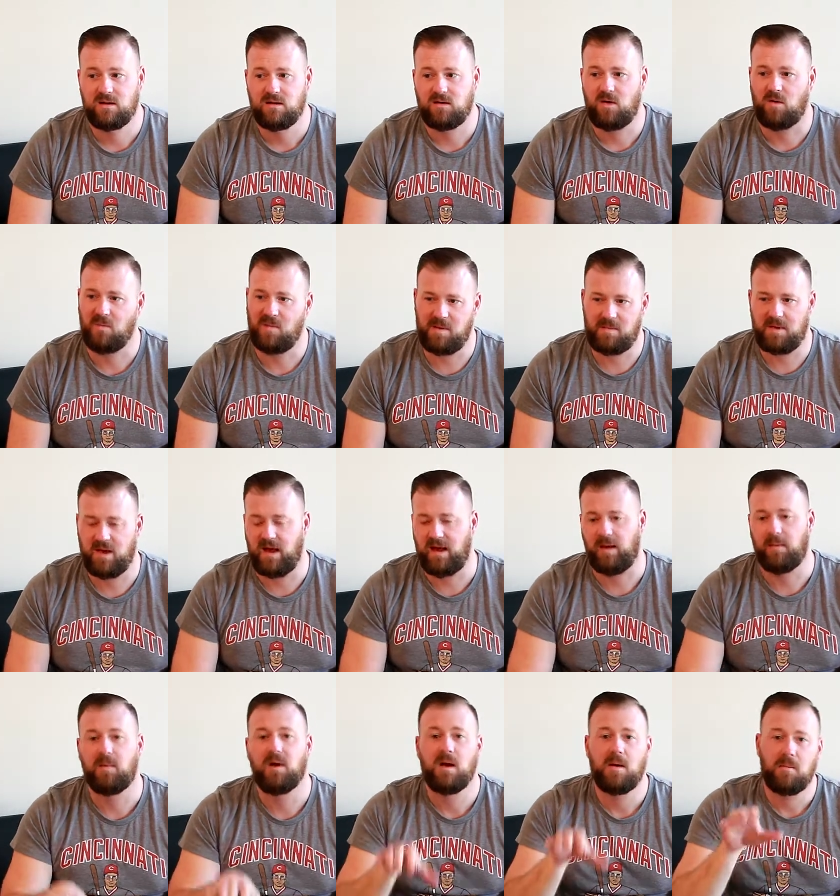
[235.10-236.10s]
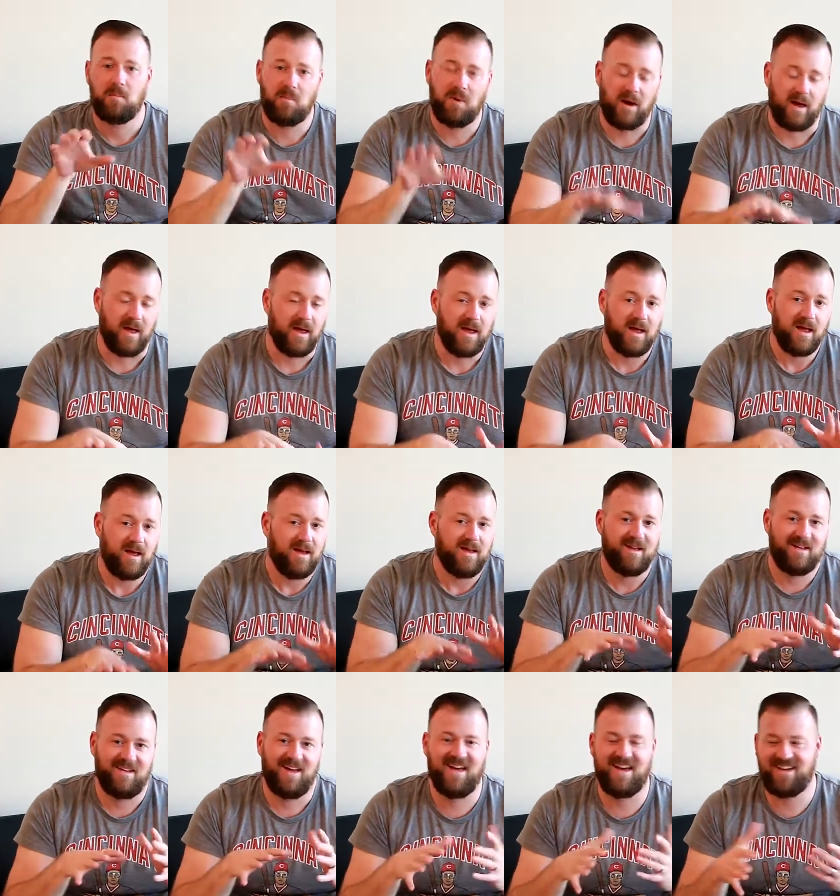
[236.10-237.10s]
Or maybe I am. But
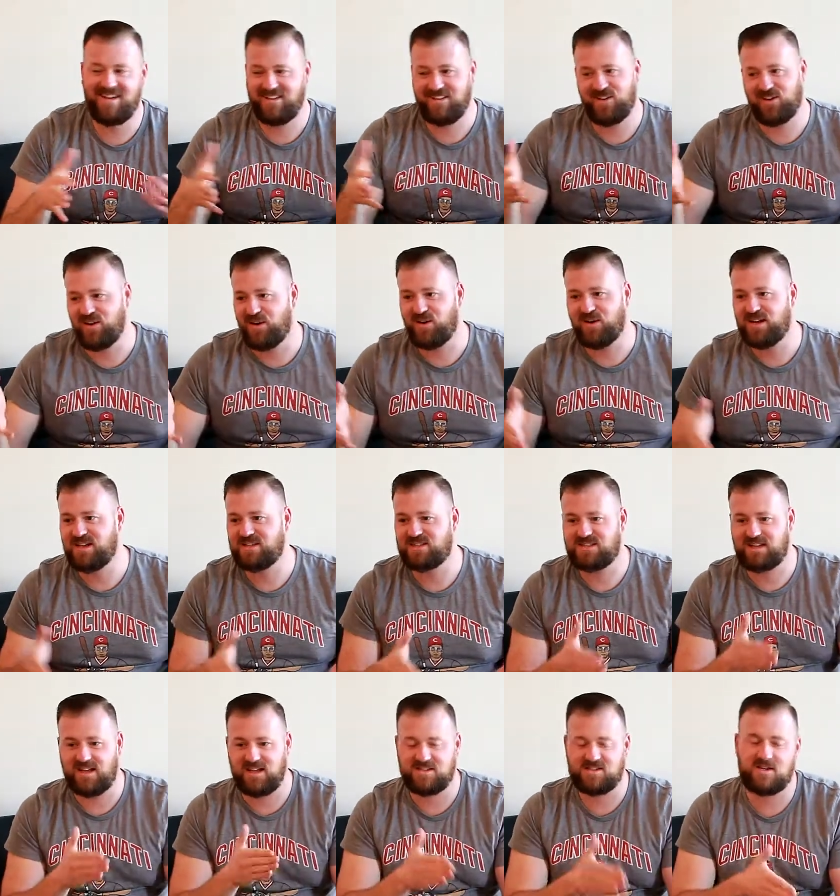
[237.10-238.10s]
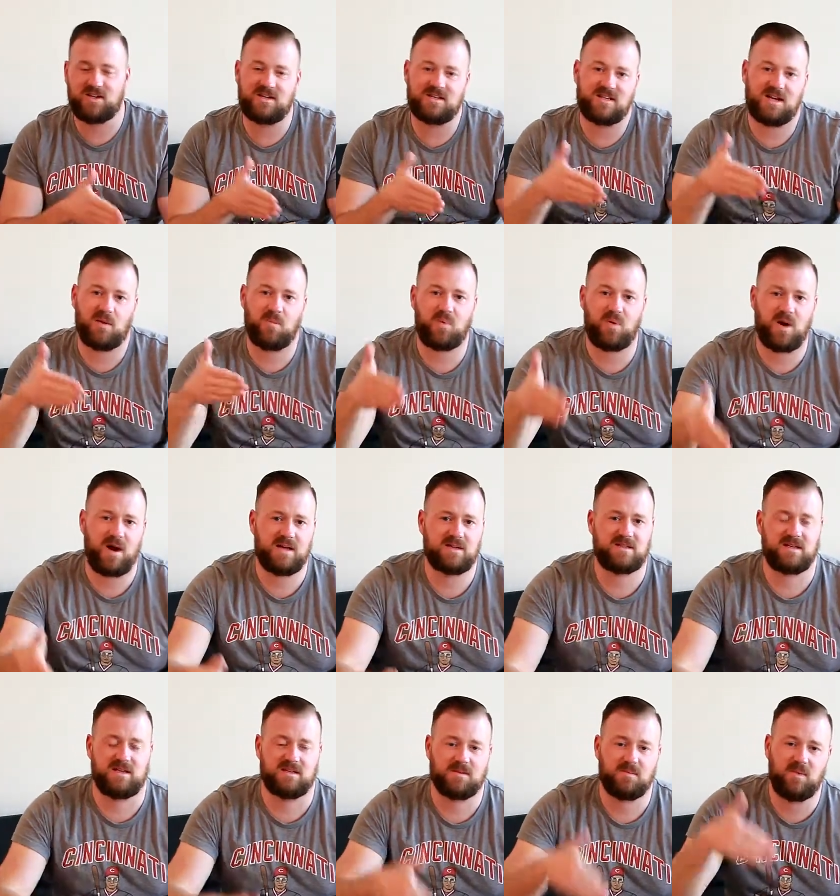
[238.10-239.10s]
it's going to take a
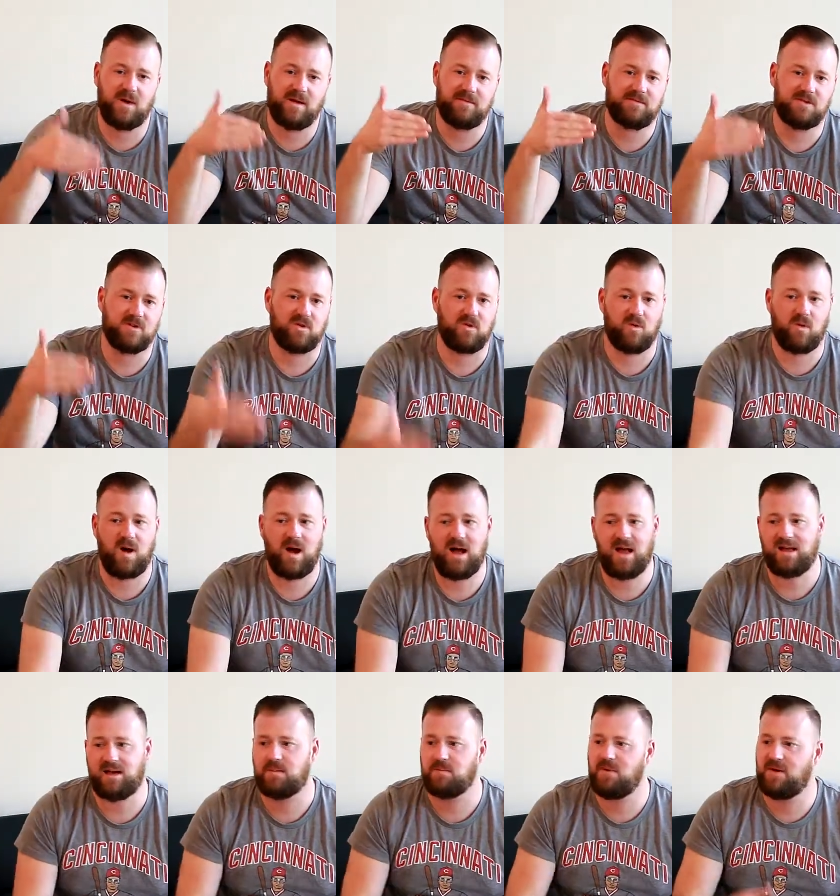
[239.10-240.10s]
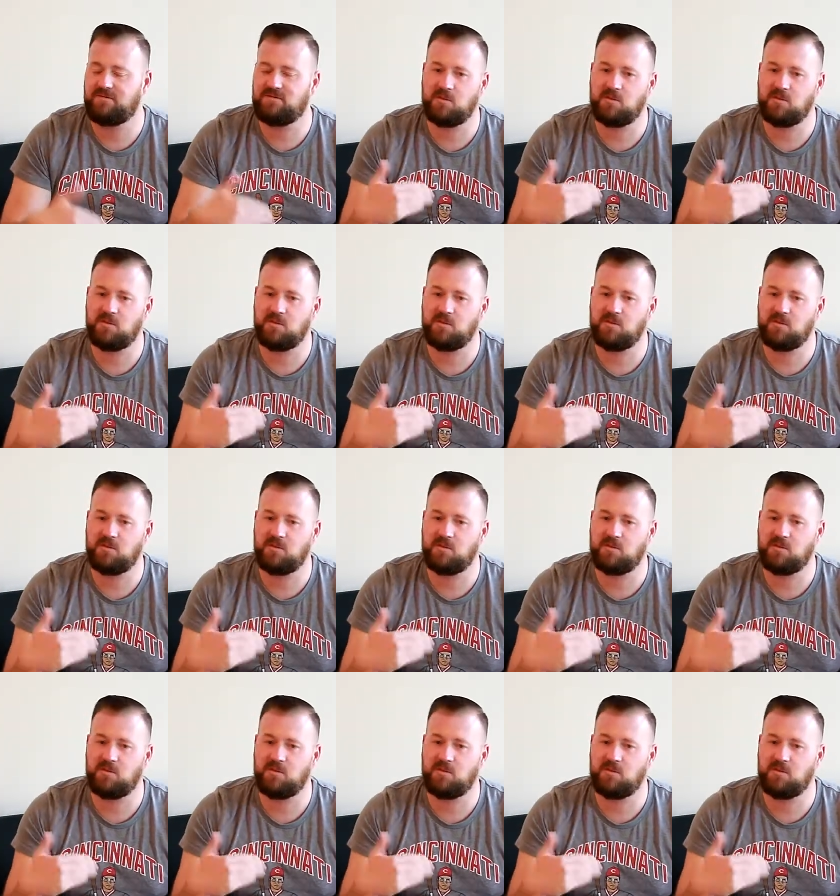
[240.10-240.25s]
process. I'm going to have to grind. I'm going